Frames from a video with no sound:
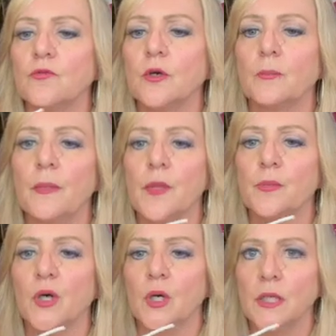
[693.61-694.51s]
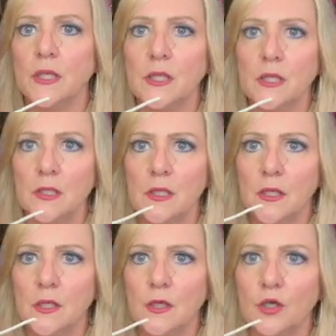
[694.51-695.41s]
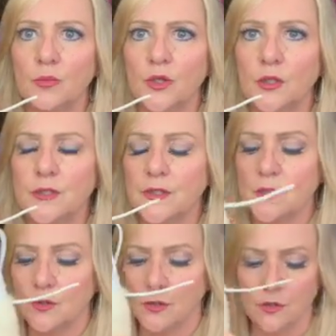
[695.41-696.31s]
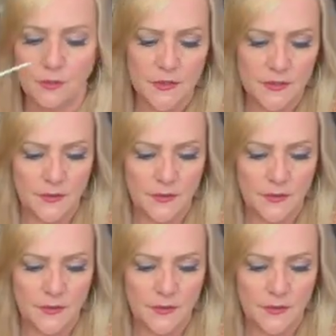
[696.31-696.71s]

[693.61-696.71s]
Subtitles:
from the body up onto the arms.